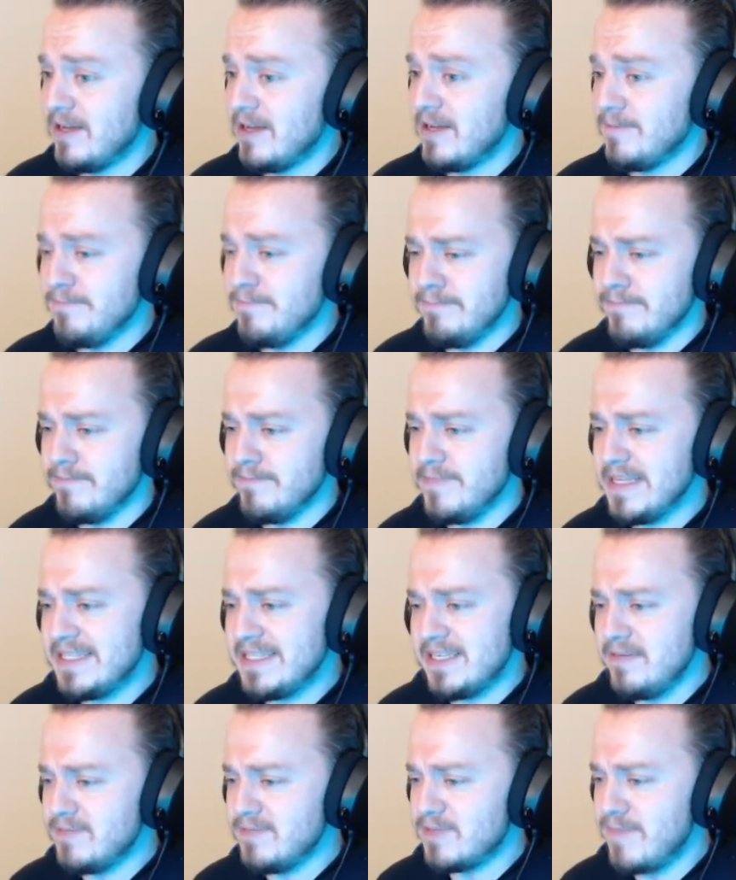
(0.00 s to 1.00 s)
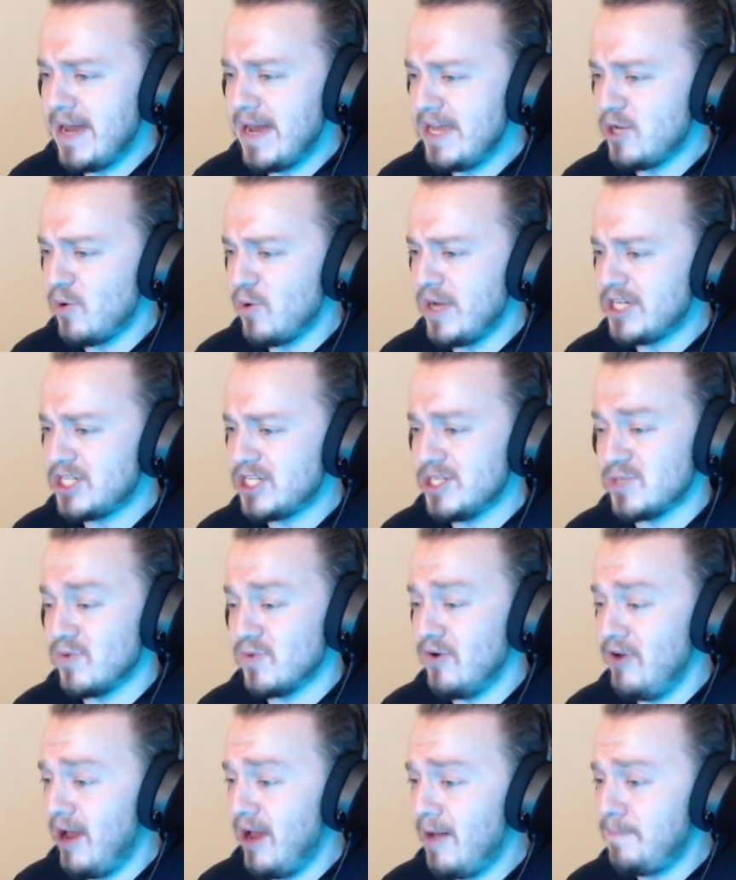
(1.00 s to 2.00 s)
It seems my questions will
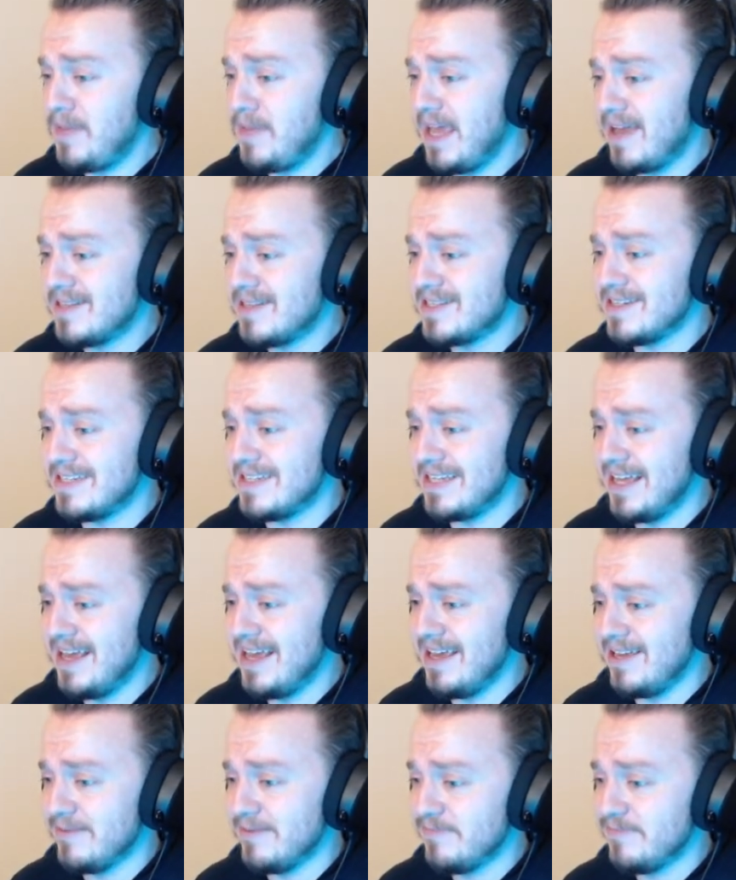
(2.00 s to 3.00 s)
not be answered today.